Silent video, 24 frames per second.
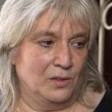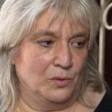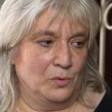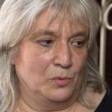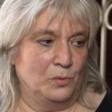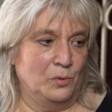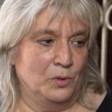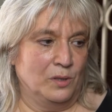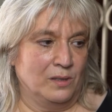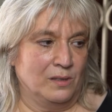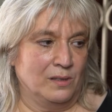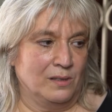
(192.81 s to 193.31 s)
who
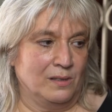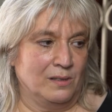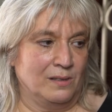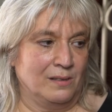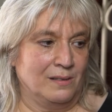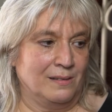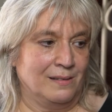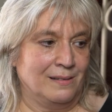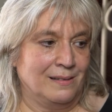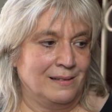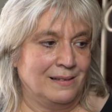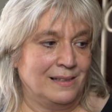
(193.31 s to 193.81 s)
were
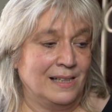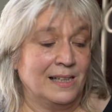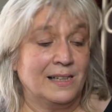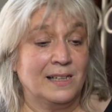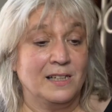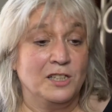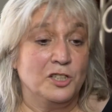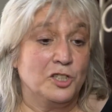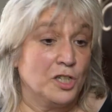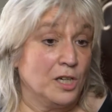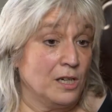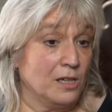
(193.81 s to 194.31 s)

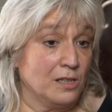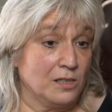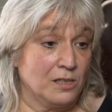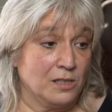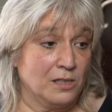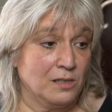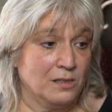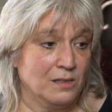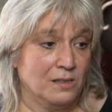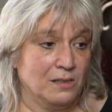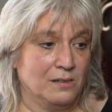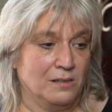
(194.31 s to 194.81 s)
taking
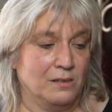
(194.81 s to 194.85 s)
charge,